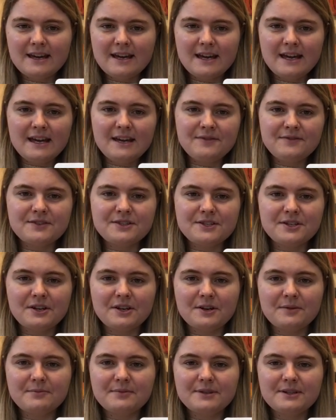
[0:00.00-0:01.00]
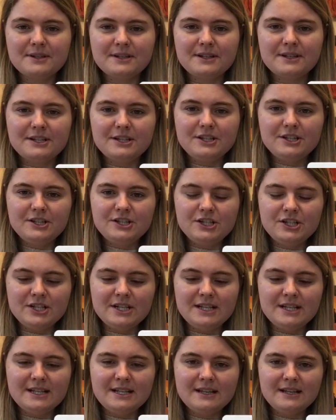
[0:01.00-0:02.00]
F sharp,
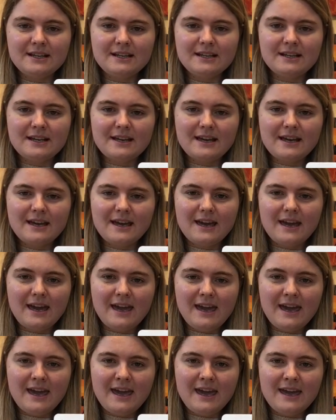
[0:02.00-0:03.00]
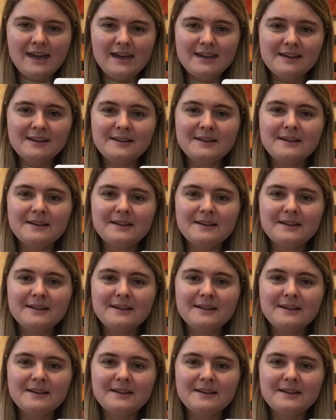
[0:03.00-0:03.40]
G, A,